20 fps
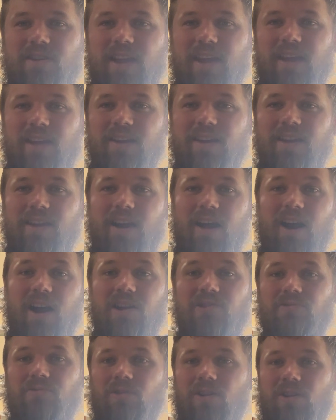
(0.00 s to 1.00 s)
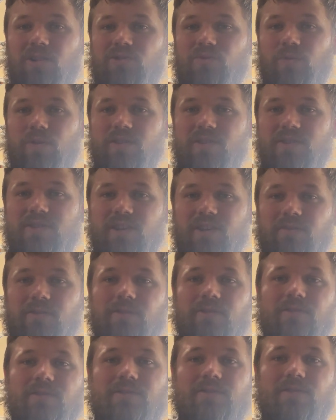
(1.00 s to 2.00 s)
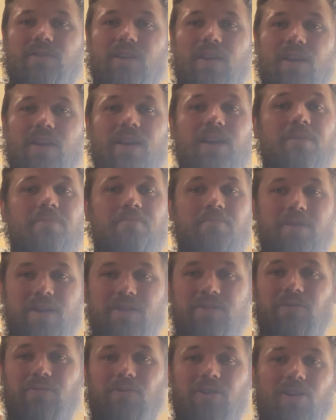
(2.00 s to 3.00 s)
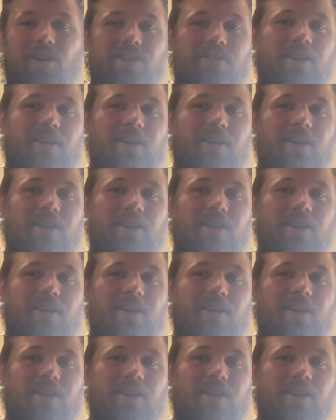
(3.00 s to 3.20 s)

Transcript: and it hydrolocked one of the cylinders and bent the rod